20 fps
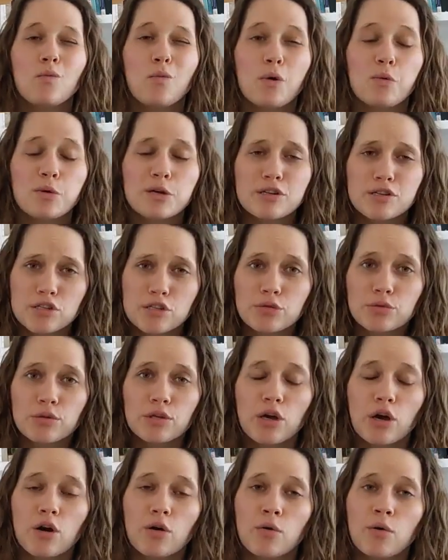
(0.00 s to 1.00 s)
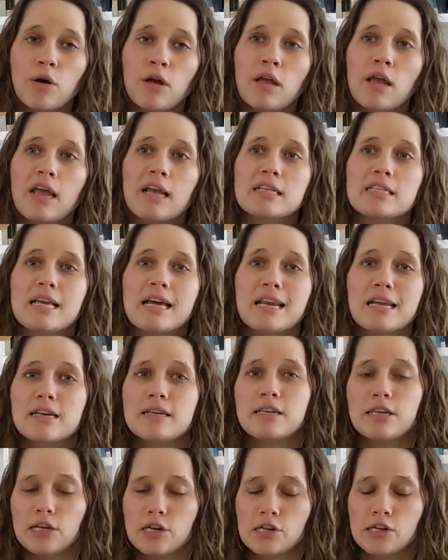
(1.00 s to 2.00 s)
What we do know is
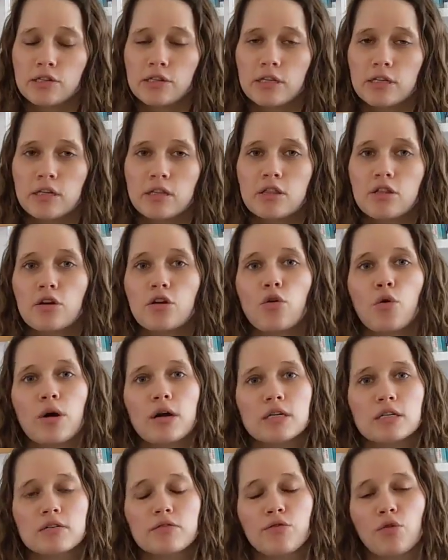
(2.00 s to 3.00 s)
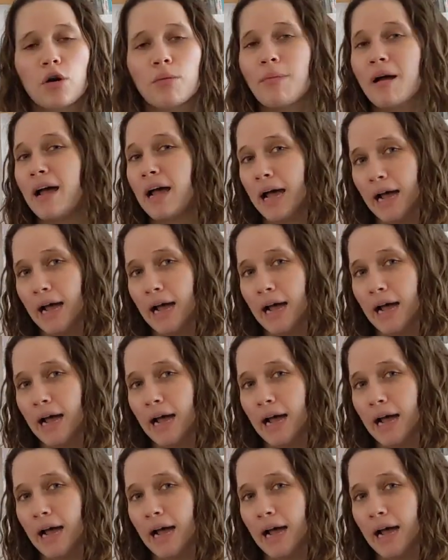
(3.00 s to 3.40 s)
that initially you're going to form a